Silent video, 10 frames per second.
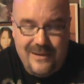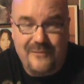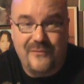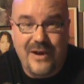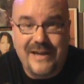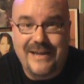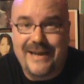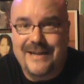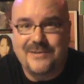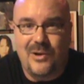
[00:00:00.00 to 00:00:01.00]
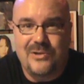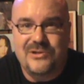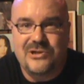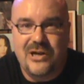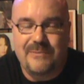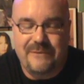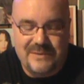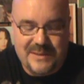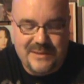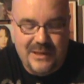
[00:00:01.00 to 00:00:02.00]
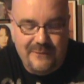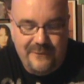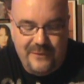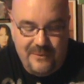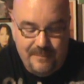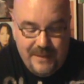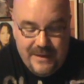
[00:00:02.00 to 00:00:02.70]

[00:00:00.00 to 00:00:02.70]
Frankie has all the charm of a snuff film.